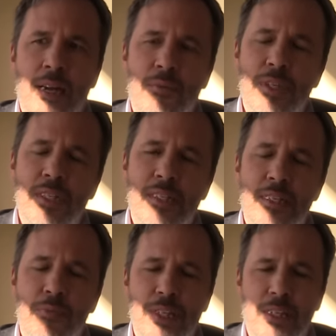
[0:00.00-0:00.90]
I will not
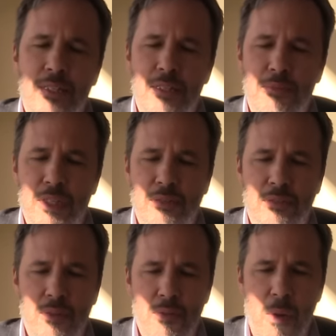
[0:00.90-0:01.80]
say opinionated. It's not just
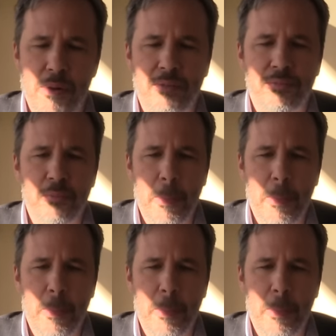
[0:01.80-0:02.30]
there to service no, your